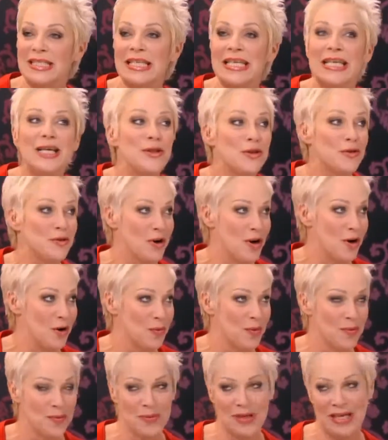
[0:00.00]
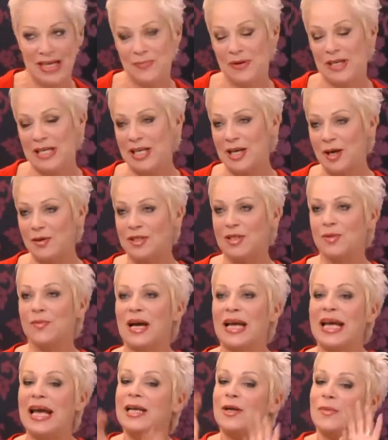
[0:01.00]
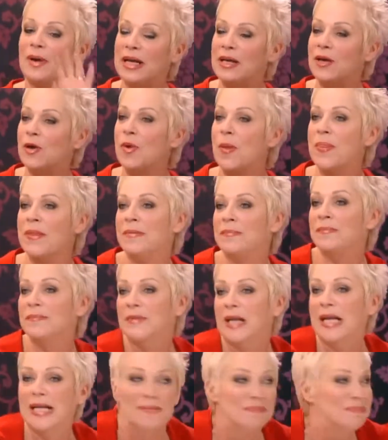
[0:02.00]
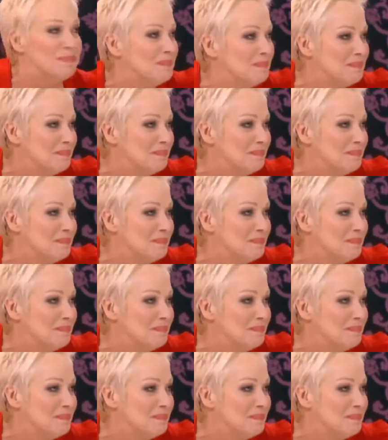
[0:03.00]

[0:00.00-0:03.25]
at Heathrow when he goes away. Anyway, go on, then.